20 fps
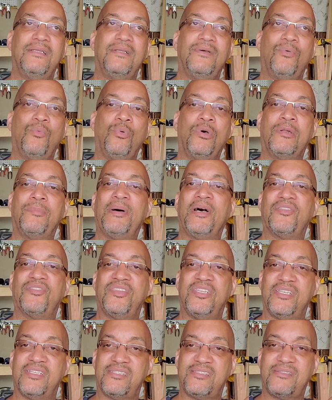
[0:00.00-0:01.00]
what about
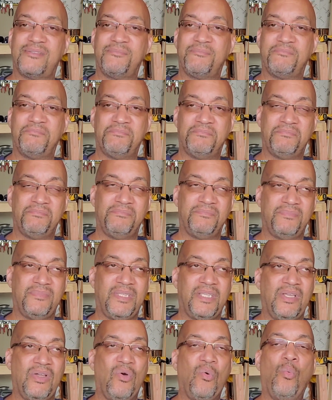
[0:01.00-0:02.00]
this?
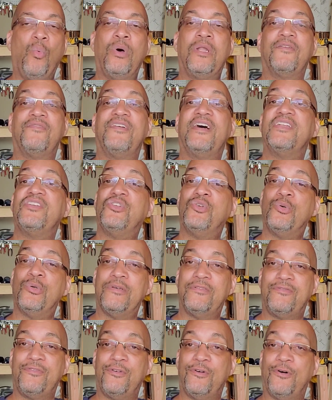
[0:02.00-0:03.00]
What if I do
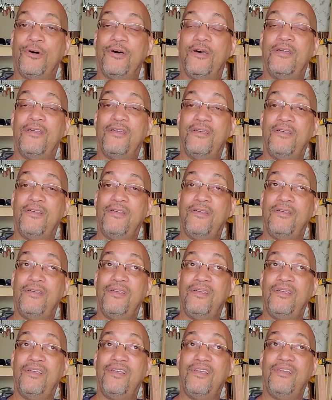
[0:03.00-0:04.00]
it for
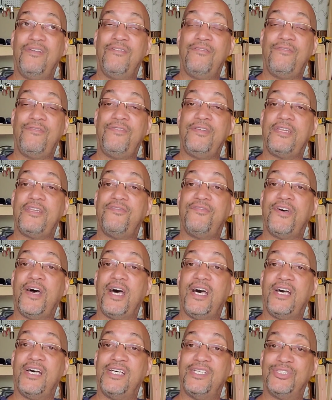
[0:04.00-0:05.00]

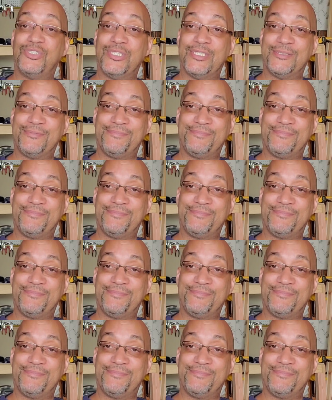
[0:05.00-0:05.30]
$5,500?